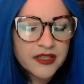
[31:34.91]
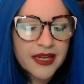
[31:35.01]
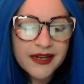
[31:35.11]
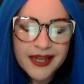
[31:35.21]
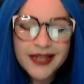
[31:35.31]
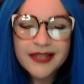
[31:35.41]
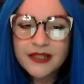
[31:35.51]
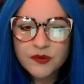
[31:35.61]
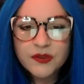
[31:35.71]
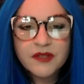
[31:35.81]
and again,
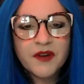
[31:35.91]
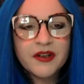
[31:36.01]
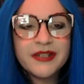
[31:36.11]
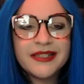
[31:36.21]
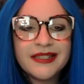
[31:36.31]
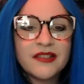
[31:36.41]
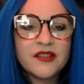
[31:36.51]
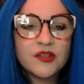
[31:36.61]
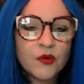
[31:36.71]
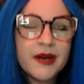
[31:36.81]
this was a very decent
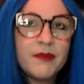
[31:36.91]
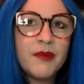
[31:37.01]
story,